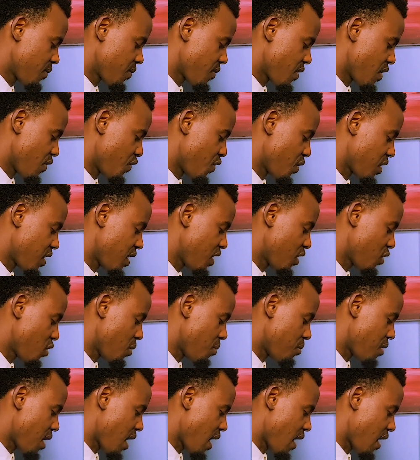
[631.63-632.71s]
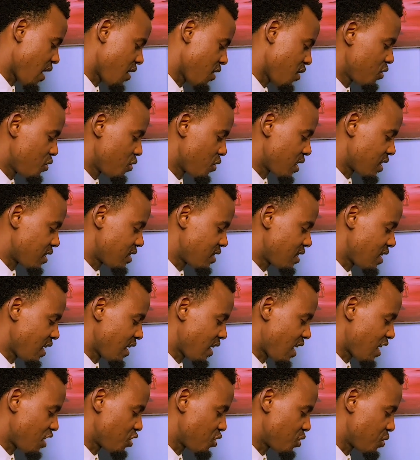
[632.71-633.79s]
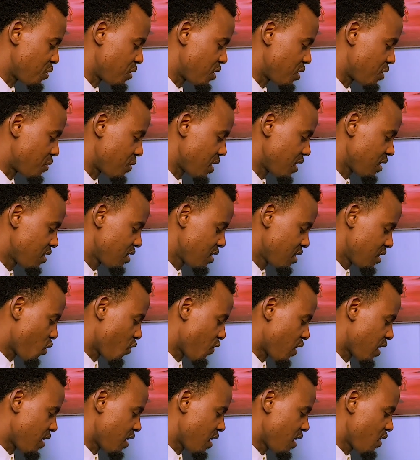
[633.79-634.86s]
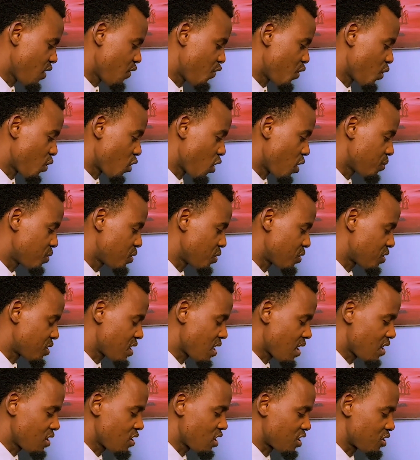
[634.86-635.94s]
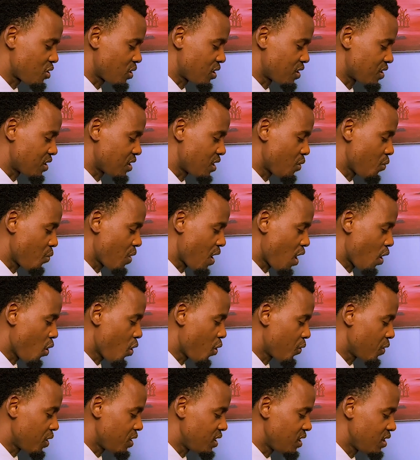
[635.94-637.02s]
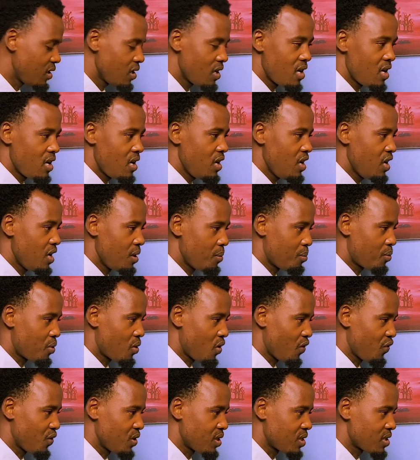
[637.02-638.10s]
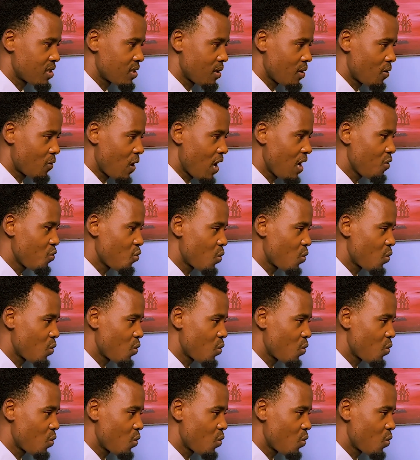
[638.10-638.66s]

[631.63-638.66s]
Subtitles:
If you click on buy, you can see a line showing a blue line over there. If you come to your chart, as you can see, we are already in profit, right?